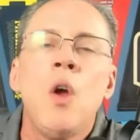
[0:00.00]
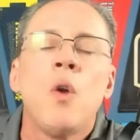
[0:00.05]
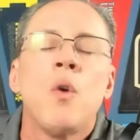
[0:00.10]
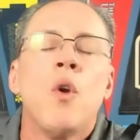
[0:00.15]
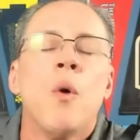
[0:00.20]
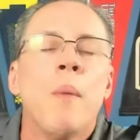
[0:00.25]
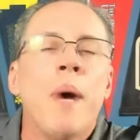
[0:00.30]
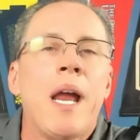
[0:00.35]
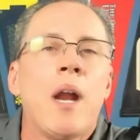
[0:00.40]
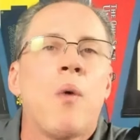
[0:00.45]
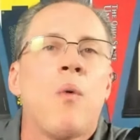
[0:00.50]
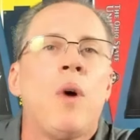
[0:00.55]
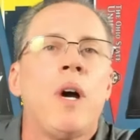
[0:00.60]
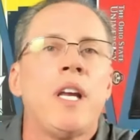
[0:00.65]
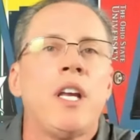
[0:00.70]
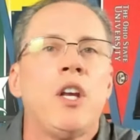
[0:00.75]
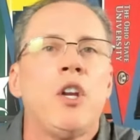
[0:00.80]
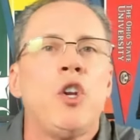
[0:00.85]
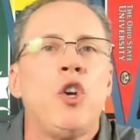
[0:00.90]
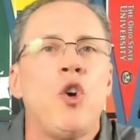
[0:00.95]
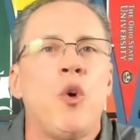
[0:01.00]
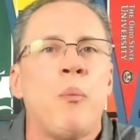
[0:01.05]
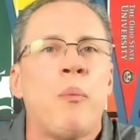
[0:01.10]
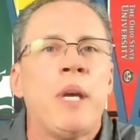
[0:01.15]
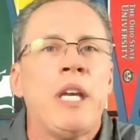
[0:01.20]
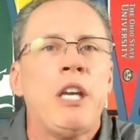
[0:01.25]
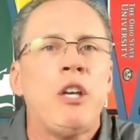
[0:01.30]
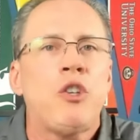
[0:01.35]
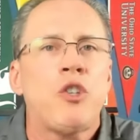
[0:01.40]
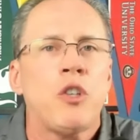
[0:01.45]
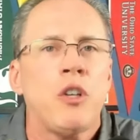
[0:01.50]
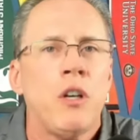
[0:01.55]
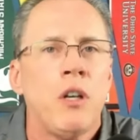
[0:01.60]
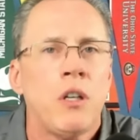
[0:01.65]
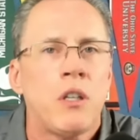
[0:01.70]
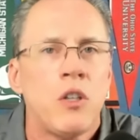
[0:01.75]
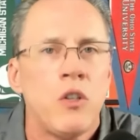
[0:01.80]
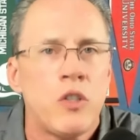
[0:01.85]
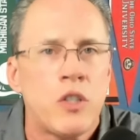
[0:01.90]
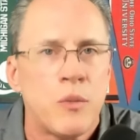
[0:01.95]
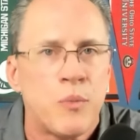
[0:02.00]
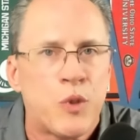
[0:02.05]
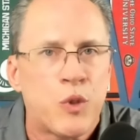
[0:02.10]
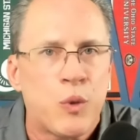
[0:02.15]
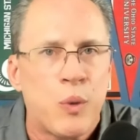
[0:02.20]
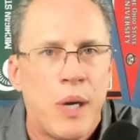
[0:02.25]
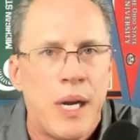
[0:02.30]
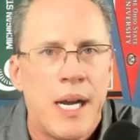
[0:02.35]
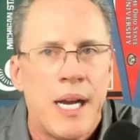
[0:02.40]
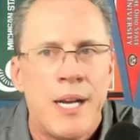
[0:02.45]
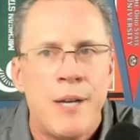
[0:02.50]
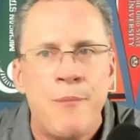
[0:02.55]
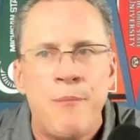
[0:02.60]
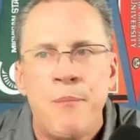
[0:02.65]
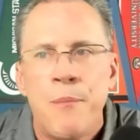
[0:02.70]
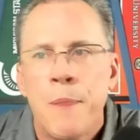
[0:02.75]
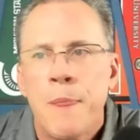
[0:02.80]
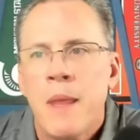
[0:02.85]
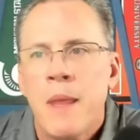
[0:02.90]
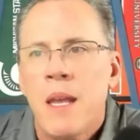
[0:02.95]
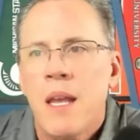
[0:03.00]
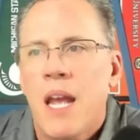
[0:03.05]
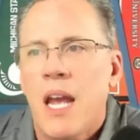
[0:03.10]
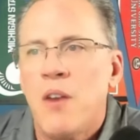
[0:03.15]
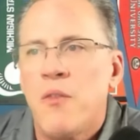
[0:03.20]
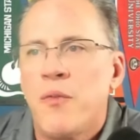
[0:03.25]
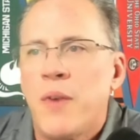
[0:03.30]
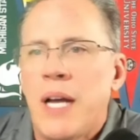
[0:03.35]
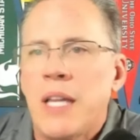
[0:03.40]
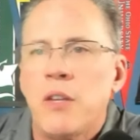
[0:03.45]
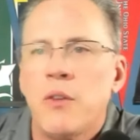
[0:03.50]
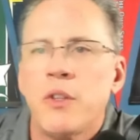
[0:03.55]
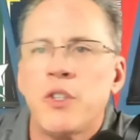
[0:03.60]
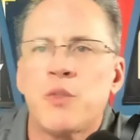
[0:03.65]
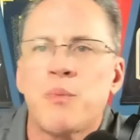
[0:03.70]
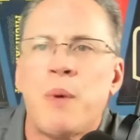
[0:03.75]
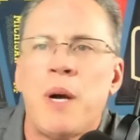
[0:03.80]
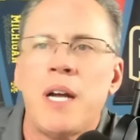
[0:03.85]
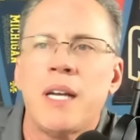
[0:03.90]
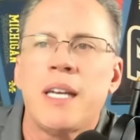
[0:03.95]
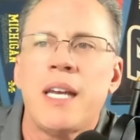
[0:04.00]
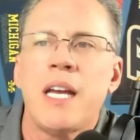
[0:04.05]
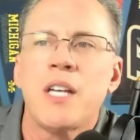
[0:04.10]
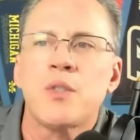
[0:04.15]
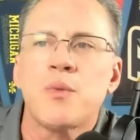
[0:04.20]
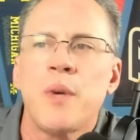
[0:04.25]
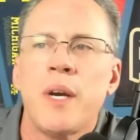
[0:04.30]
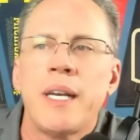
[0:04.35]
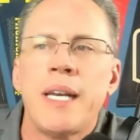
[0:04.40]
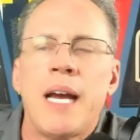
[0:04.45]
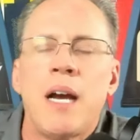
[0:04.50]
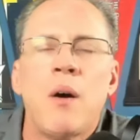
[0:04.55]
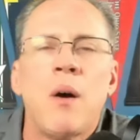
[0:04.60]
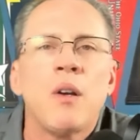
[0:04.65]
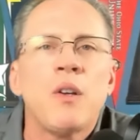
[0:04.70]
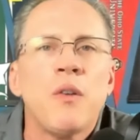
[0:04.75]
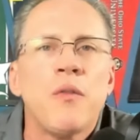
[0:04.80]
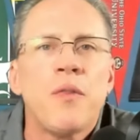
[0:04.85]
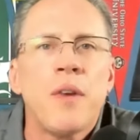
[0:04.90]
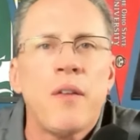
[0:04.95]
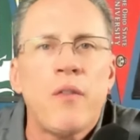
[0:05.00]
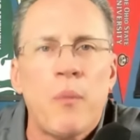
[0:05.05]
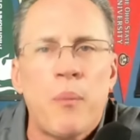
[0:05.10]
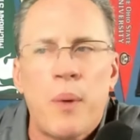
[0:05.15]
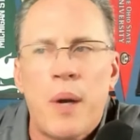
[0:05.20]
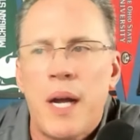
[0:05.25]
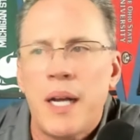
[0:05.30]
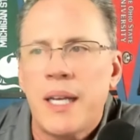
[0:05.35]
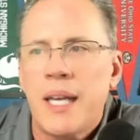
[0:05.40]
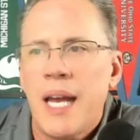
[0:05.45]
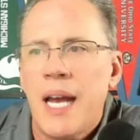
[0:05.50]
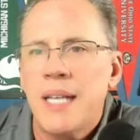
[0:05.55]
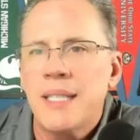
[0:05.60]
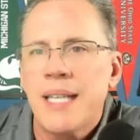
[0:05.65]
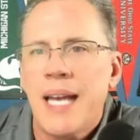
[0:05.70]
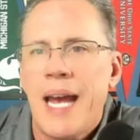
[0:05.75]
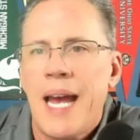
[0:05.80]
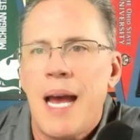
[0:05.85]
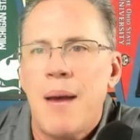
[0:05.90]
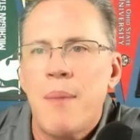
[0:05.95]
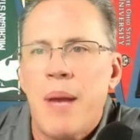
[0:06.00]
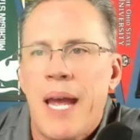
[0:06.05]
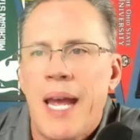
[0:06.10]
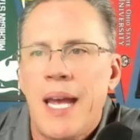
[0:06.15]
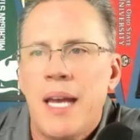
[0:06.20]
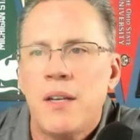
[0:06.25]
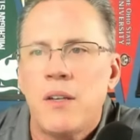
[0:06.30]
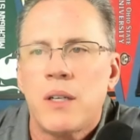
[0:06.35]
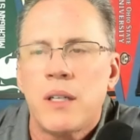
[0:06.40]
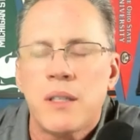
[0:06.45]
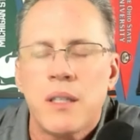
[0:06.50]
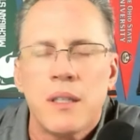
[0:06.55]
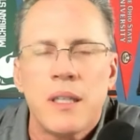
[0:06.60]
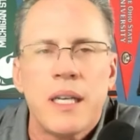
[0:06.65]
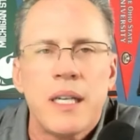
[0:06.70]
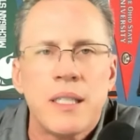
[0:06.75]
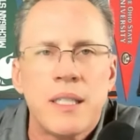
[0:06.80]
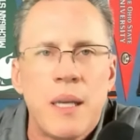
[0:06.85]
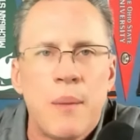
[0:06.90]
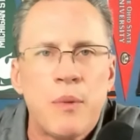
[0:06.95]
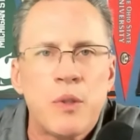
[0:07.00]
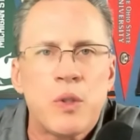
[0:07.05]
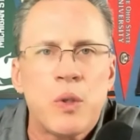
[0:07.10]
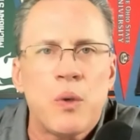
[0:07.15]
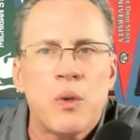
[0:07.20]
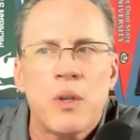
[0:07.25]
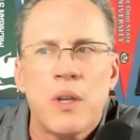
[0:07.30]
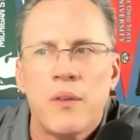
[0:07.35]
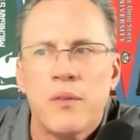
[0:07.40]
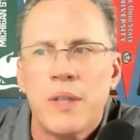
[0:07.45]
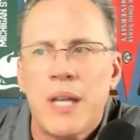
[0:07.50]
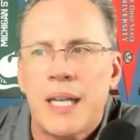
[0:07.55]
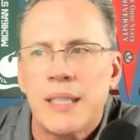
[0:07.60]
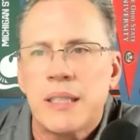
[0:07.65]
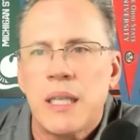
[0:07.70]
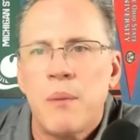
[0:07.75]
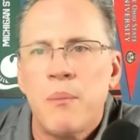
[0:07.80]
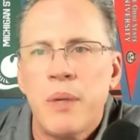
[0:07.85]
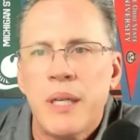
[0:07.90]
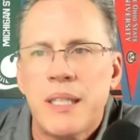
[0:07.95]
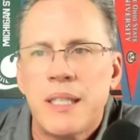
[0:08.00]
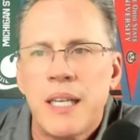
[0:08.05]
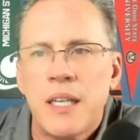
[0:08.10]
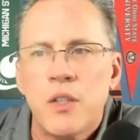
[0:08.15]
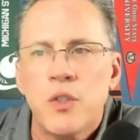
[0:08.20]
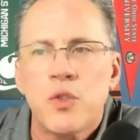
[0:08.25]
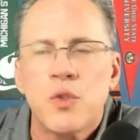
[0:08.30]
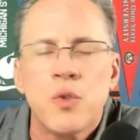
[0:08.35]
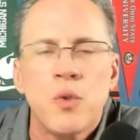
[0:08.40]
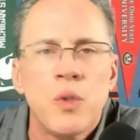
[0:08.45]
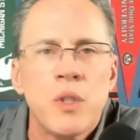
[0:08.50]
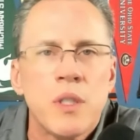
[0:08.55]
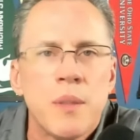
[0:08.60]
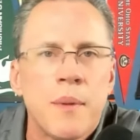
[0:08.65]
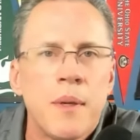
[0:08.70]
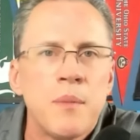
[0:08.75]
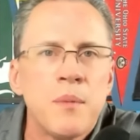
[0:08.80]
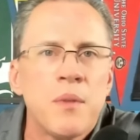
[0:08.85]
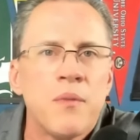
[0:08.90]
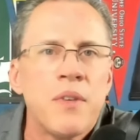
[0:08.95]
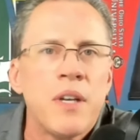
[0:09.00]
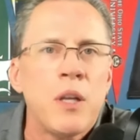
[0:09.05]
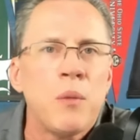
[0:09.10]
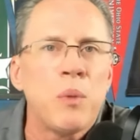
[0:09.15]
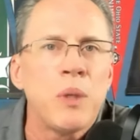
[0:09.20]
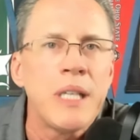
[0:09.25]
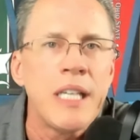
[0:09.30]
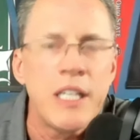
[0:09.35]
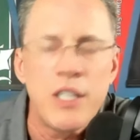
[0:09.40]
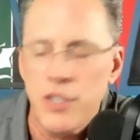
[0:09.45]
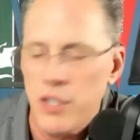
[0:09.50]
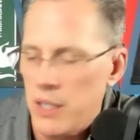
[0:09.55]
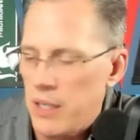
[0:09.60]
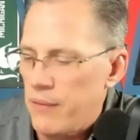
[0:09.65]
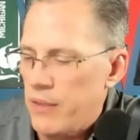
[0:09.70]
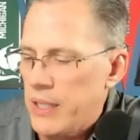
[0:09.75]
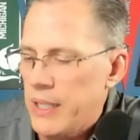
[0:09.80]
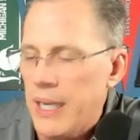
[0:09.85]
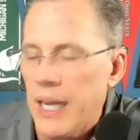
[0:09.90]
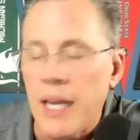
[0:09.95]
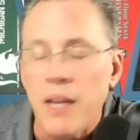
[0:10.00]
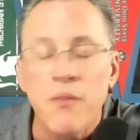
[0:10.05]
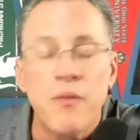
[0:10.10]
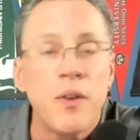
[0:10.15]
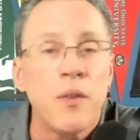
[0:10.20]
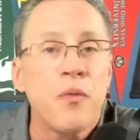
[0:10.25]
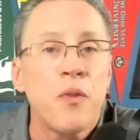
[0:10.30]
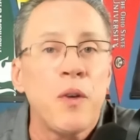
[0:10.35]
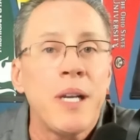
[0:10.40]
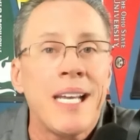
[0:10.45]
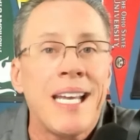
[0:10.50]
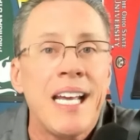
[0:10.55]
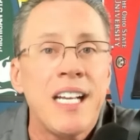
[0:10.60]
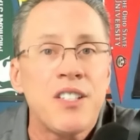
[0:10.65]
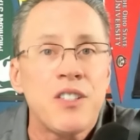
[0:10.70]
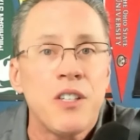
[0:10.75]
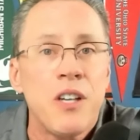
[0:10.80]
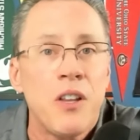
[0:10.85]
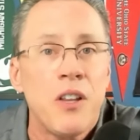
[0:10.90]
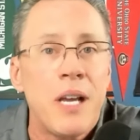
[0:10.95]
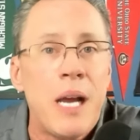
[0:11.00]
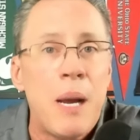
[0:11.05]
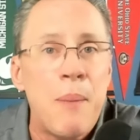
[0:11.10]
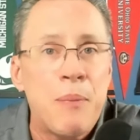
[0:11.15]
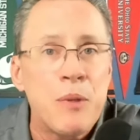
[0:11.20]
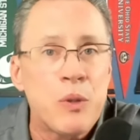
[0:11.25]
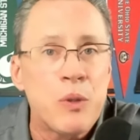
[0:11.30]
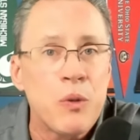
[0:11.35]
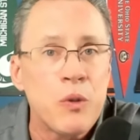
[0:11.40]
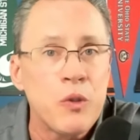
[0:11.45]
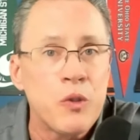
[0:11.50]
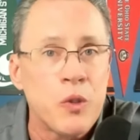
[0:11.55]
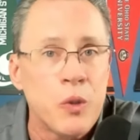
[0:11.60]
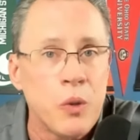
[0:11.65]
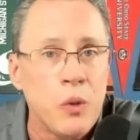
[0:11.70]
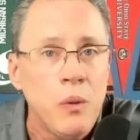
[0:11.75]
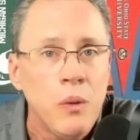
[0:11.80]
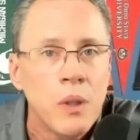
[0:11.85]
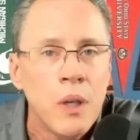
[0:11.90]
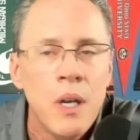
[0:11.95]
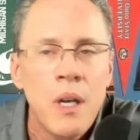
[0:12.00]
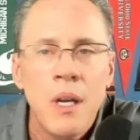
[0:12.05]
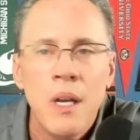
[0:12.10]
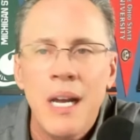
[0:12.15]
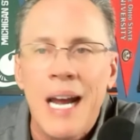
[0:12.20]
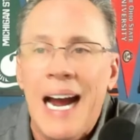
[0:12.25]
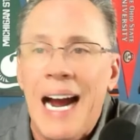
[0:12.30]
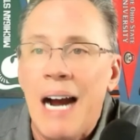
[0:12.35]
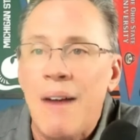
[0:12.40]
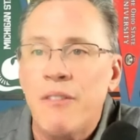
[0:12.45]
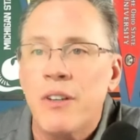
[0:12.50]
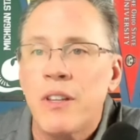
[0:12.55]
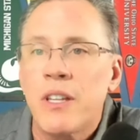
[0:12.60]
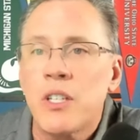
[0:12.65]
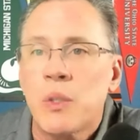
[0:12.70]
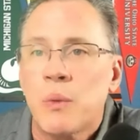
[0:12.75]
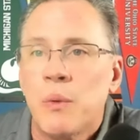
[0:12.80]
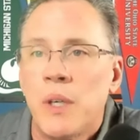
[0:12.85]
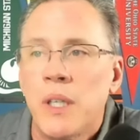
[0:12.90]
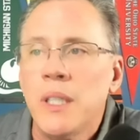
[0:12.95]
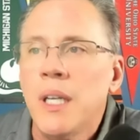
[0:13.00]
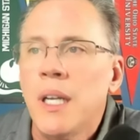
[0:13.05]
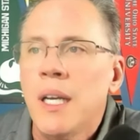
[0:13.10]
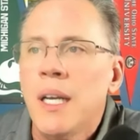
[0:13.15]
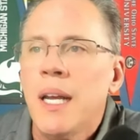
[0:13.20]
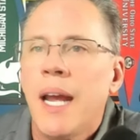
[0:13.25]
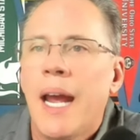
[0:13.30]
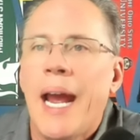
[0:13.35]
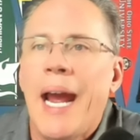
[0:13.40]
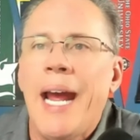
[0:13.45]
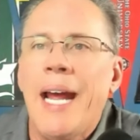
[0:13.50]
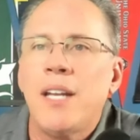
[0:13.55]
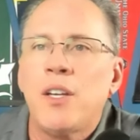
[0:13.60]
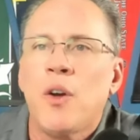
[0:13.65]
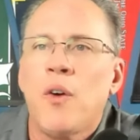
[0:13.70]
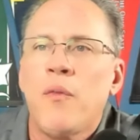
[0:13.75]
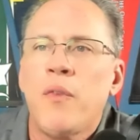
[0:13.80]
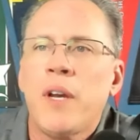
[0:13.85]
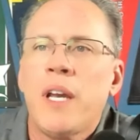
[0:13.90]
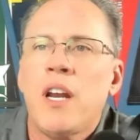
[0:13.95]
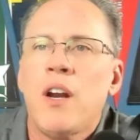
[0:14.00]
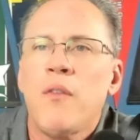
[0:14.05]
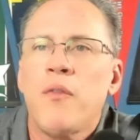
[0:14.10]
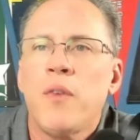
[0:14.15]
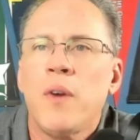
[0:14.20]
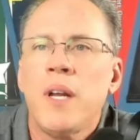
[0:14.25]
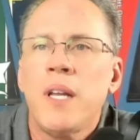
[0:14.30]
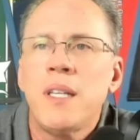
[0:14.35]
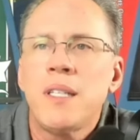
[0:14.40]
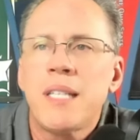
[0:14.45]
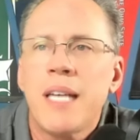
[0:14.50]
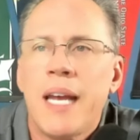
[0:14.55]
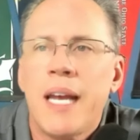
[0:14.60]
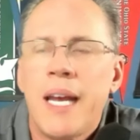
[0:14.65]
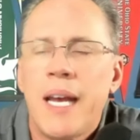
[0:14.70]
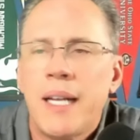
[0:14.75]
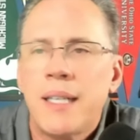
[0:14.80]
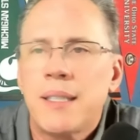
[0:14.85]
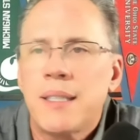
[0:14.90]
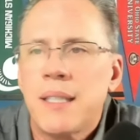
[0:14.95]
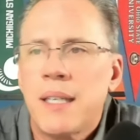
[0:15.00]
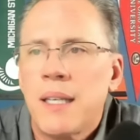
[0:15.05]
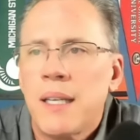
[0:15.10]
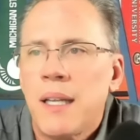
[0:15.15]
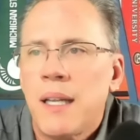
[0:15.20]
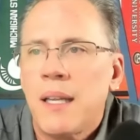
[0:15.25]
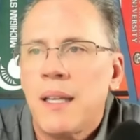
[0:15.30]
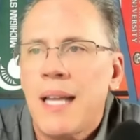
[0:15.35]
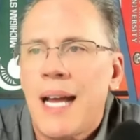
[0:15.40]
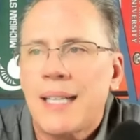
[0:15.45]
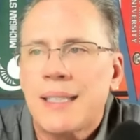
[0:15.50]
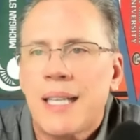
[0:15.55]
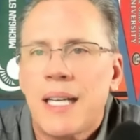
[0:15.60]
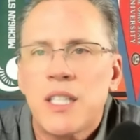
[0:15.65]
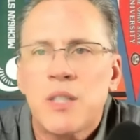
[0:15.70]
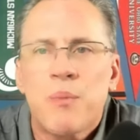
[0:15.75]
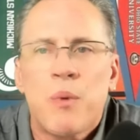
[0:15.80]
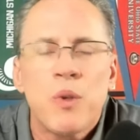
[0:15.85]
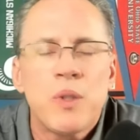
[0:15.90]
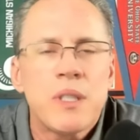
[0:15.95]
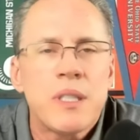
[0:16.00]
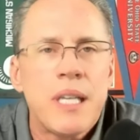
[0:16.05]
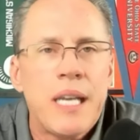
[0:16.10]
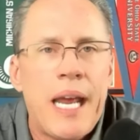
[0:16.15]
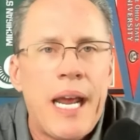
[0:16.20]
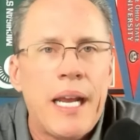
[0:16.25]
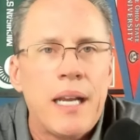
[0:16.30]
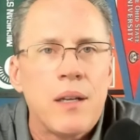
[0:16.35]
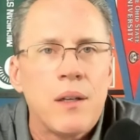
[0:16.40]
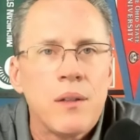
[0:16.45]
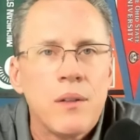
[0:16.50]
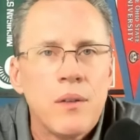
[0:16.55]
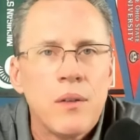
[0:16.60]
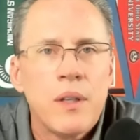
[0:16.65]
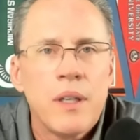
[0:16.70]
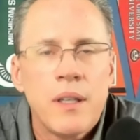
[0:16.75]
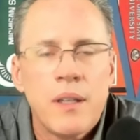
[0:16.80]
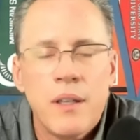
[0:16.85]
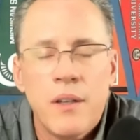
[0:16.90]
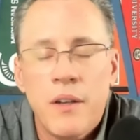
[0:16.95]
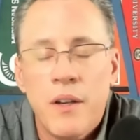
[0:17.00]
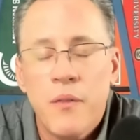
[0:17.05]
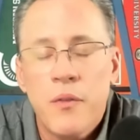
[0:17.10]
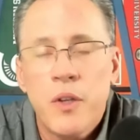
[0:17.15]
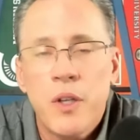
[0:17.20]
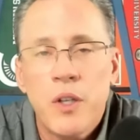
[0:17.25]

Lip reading: No matter what you do, be sure to subscribe and follow this podcast right now on your favorite podcast app, and you'll get the latest episode of Locked On Big Ten as soon as it comes available each and every day. Feel free to catch another episode or two after this one. And don't forget our friends at Locked On Sports Today. They're here for you